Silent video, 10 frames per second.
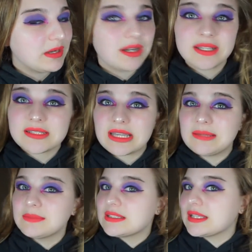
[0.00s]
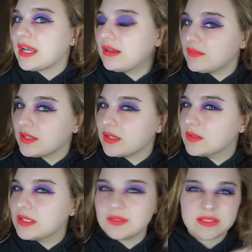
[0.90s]
better next time, because I kind of like
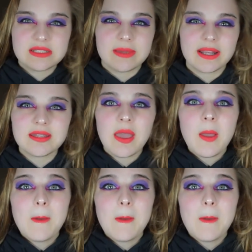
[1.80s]
know what to expect.